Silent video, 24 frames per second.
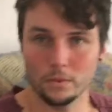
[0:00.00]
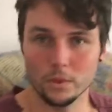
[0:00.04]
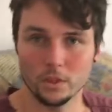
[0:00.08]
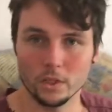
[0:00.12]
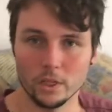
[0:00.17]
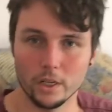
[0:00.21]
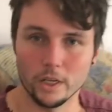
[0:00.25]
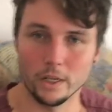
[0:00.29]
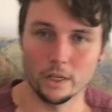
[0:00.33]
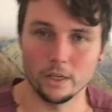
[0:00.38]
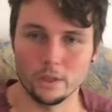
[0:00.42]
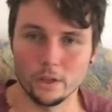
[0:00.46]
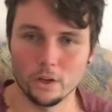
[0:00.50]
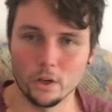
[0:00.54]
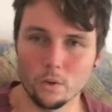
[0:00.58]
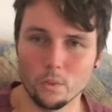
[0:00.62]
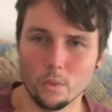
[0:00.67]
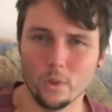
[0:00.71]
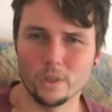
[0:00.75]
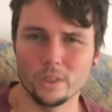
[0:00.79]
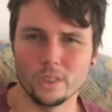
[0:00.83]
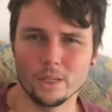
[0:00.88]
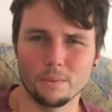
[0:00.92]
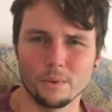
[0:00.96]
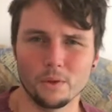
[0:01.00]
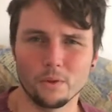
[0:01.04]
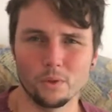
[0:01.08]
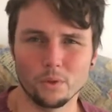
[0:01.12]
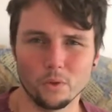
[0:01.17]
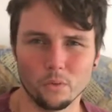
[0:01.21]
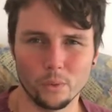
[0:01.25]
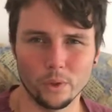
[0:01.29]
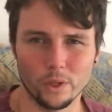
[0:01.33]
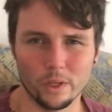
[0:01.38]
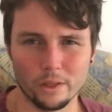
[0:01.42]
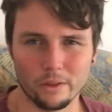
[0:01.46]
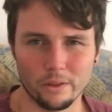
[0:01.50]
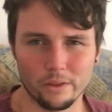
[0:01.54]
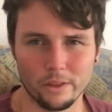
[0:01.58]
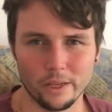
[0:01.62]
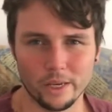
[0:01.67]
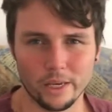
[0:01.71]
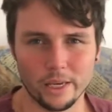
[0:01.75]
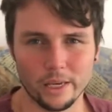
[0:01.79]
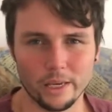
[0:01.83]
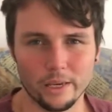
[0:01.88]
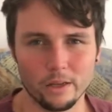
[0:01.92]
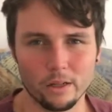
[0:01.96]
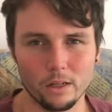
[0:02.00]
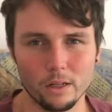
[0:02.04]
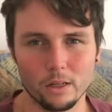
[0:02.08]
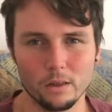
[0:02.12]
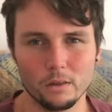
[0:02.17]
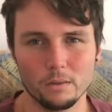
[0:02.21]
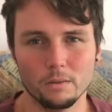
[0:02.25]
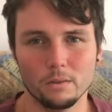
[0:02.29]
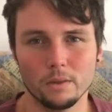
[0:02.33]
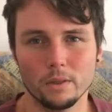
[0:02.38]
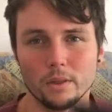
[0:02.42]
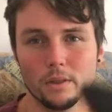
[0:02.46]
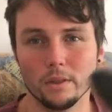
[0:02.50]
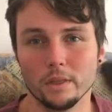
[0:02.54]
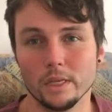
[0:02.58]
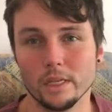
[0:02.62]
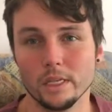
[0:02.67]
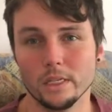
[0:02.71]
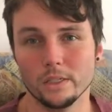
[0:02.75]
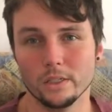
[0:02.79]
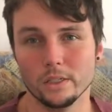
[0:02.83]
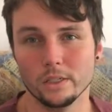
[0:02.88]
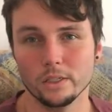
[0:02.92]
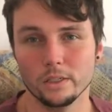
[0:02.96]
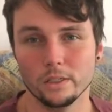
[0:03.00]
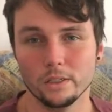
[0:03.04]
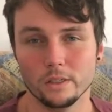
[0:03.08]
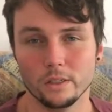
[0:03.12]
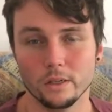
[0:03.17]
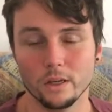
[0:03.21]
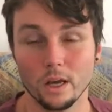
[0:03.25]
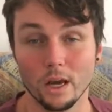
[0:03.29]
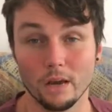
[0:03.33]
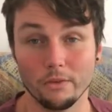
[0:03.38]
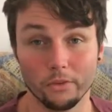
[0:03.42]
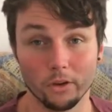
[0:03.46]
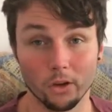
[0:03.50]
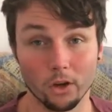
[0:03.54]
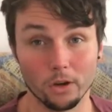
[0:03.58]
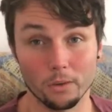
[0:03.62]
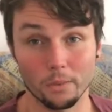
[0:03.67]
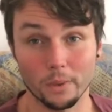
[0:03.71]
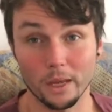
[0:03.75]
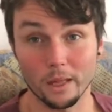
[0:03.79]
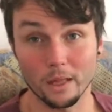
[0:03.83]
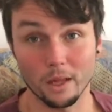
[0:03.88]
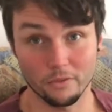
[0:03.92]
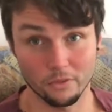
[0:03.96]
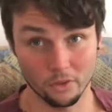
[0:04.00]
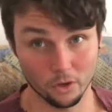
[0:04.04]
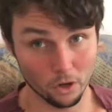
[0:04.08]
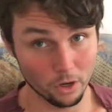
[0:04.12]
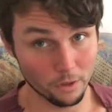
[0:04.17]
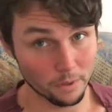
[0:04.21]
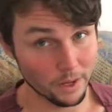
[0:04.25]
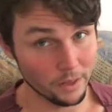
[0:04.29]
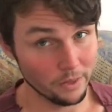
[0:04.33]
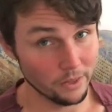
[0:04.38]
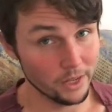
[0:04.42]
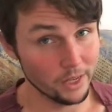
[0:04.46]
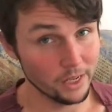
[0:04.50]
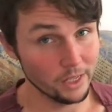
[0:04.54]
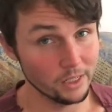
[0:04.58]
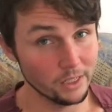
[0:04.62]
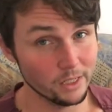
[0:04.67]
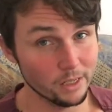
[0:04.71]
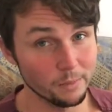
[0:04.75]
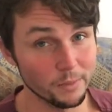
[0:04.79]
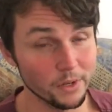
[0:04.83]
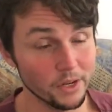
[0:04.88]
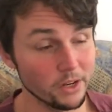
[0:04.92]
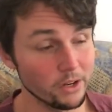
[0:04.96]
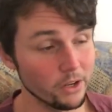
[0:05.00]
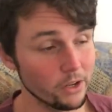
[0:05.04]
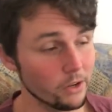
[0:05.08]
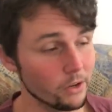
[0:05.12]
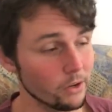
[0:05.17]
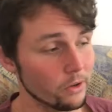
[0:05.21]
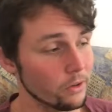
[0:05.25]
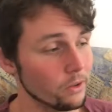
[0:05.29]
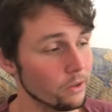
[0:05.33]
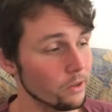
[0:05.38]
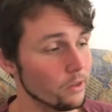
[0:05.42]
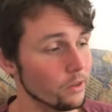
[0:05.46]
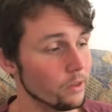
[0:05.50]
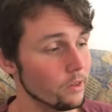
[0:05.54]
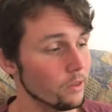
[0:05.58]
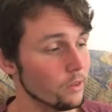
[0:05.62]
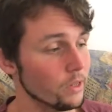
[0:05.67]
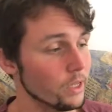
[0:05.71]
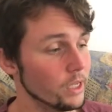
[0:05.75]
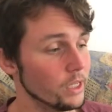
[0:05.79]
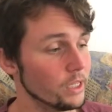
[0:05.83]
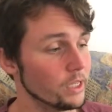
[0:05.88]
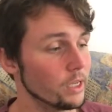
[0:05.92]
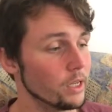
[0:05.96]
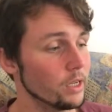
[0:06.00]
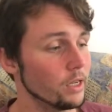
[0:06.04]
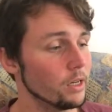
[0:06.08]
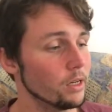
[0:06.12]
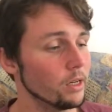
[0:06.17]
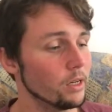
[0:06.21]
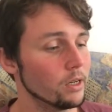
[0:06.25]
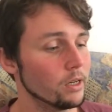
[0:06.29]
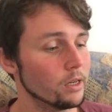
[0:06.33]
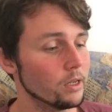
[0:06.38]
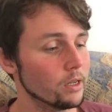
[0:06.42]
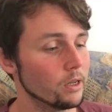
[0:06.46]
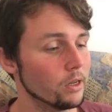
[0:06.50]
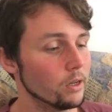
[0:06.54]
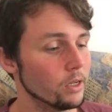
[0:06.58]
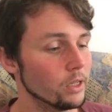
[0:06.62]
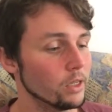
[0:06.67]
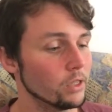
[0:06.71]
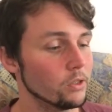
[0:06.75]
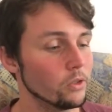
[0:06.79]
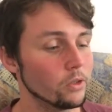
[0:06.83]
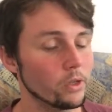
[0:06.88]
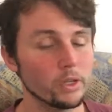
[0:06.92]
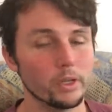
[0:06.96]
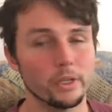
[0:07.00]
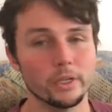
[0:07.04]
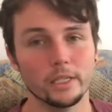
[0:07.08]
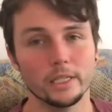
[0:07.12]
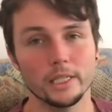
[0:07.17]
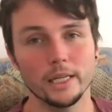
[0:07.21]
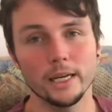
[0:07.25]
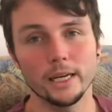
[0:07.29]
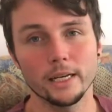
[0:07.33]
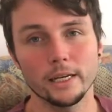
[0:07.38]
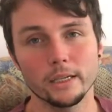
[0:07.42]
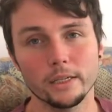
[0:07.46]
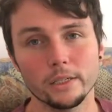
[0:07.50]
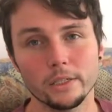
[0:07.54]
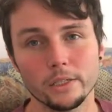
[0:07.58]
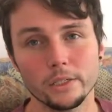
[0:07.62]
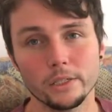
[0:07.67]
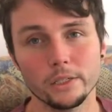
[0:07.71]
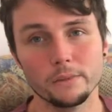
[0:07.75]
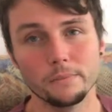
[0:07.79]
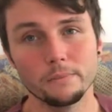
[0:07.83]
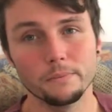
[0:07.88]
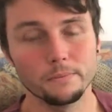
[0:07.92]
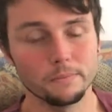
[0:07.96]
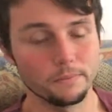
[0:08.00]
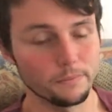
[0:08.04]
So yeah, you don't want something with a really thick heel. These, I forgot about these a minute ago. These are Onitsuka Tigers.